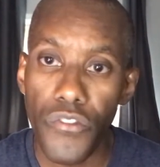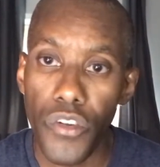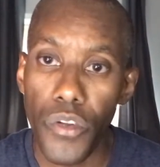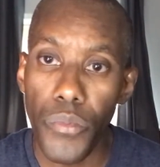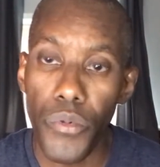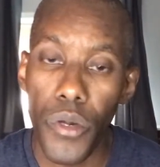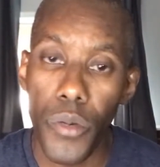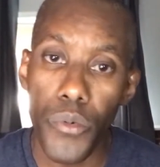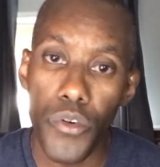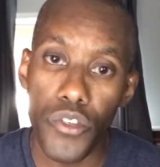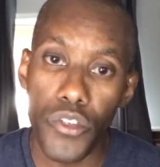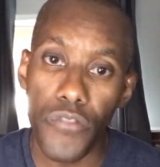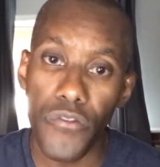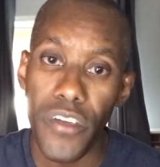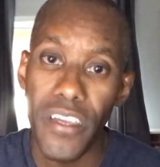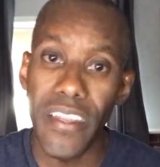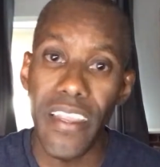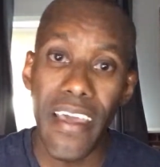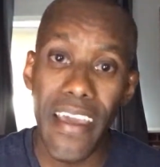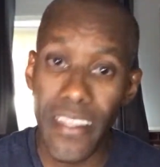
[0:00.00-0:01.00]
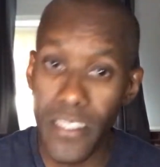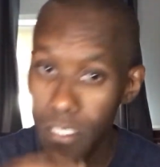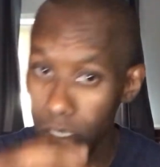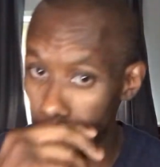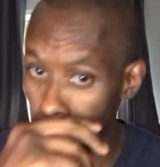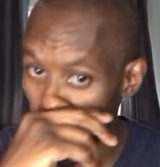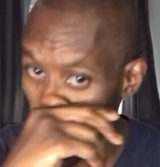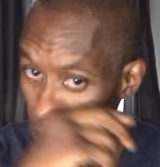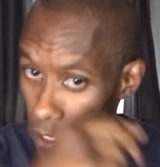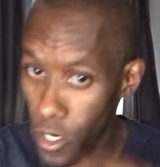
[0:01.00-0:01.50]
the purpose of enhancing
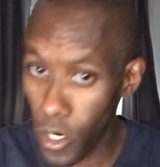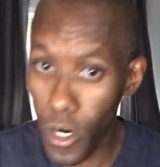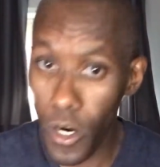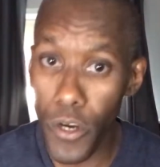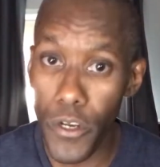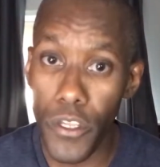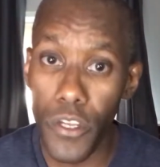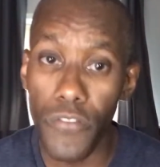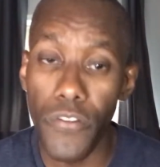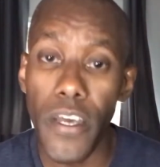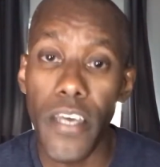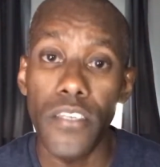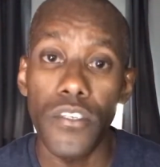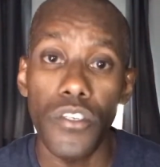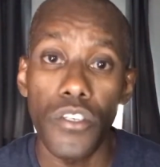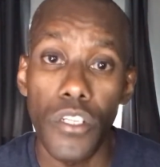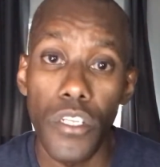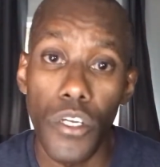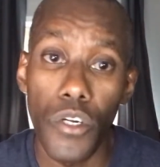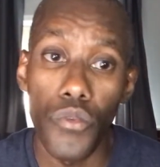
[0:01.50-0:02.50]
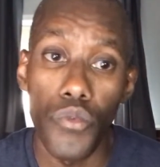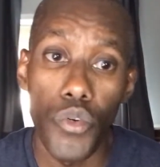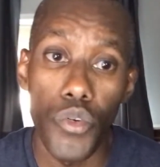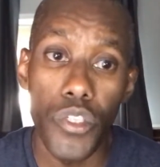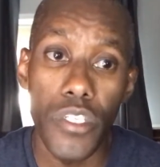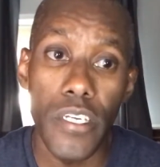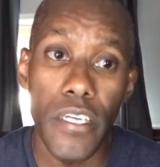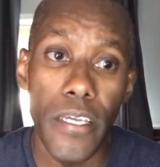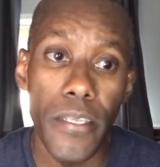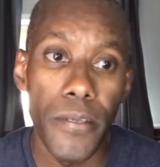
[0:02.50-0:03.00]
my cardiovascular
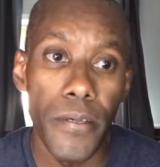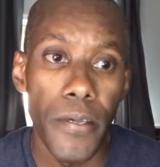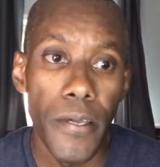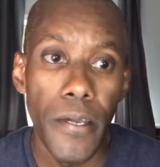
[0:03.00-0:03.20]
routine.